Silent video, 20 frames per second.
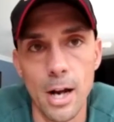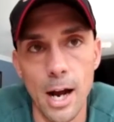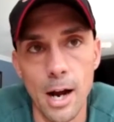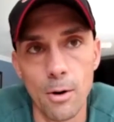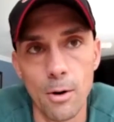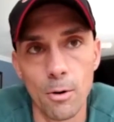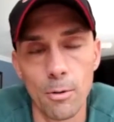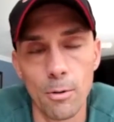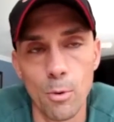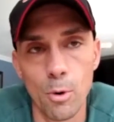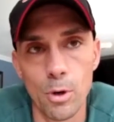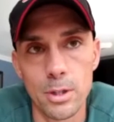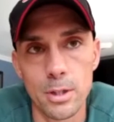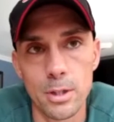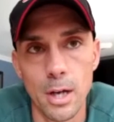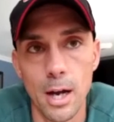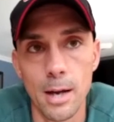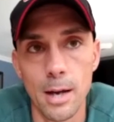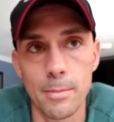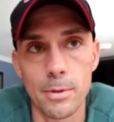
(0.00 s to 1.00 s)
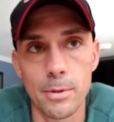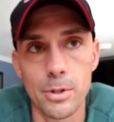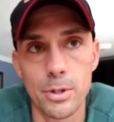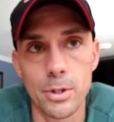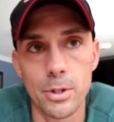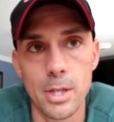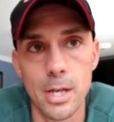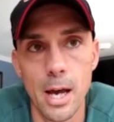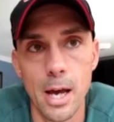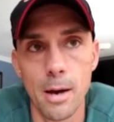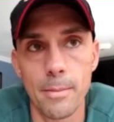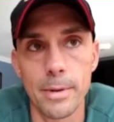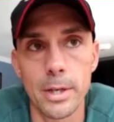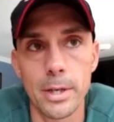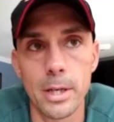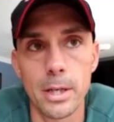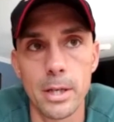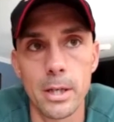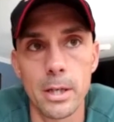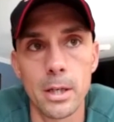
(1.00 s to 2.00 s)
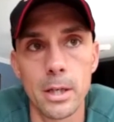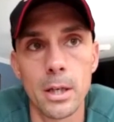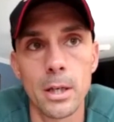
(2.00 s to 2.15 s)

hour or more at a time, and to see how many